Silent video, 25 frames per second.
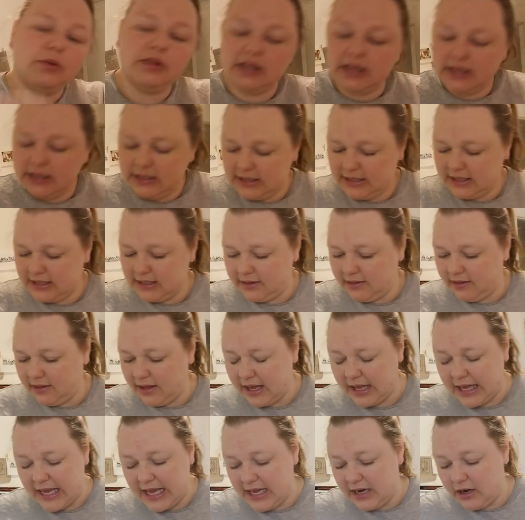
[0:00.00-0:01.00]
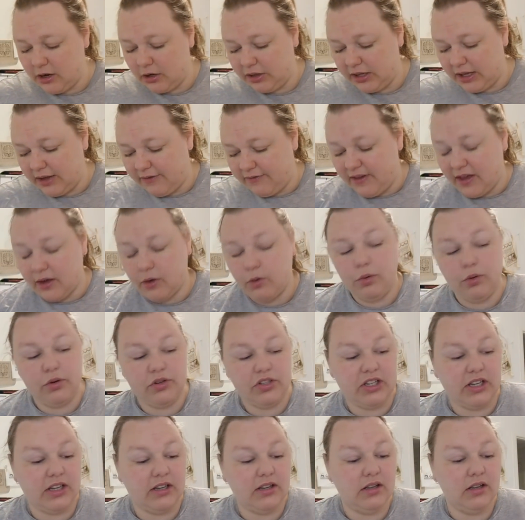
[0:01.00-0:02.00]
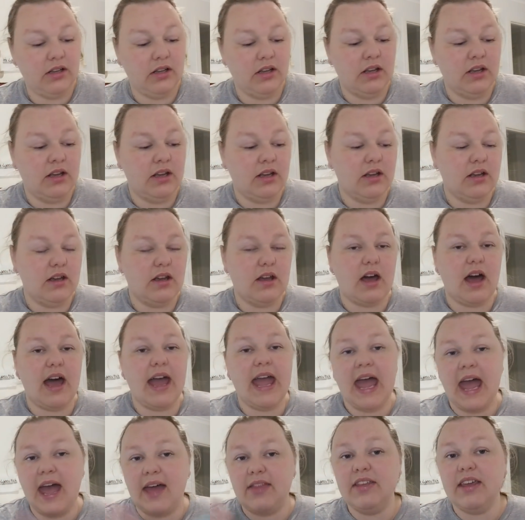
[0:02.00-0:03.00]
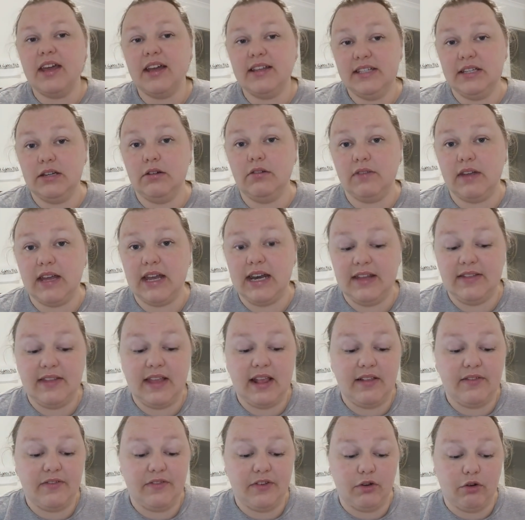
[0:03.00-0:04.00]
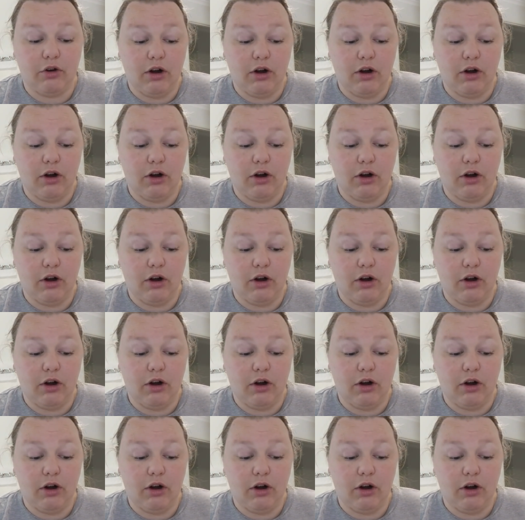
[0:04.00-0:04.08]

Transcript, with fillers: with it. Again, only a fat quarter. I had the idea of getting these for